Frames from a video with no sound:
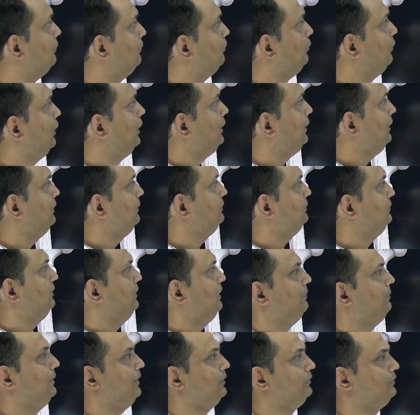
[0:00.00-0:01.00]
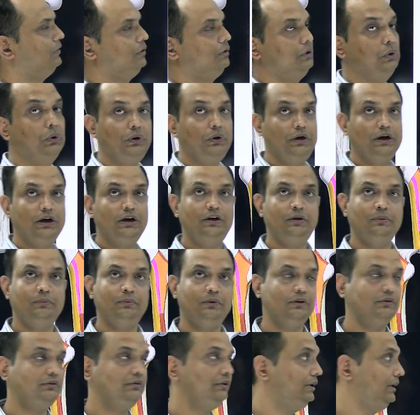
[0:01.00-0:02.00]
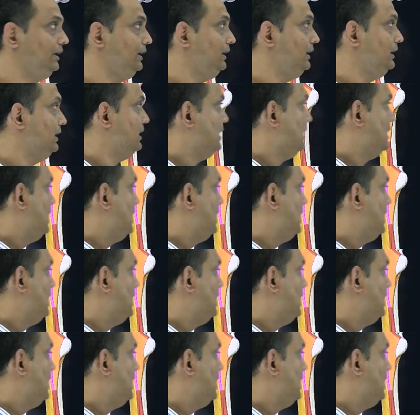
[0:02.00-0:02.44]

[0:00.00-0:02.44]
what is about the gluteal tuberosity?